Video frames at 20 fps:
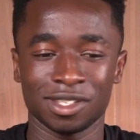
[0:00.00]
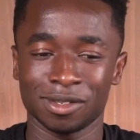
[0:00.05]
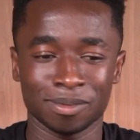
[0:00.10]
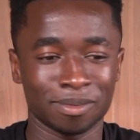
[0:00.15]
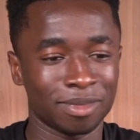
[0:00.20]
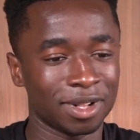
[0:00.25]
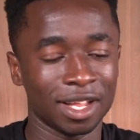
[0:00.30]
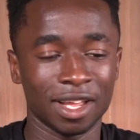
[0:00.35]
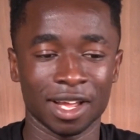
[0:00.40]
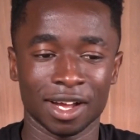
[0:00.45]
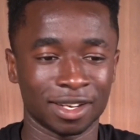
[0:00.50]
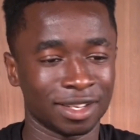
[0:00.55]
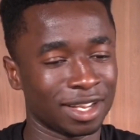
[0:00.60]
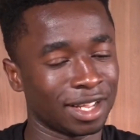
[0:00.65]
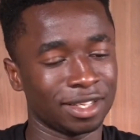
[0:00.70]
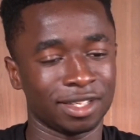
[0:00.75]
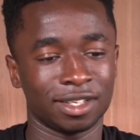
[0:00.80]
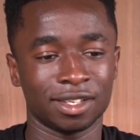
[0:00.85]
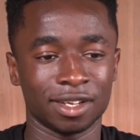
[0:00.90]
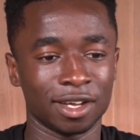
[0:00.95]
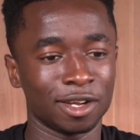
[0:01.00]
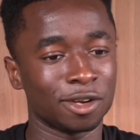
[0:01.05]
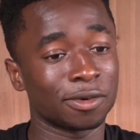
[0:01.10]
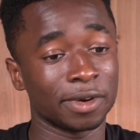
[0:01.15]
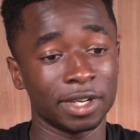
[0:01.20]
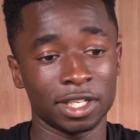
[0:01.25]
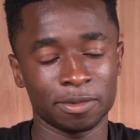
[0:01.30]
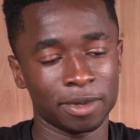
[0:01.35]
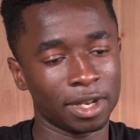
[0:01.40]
player, like a great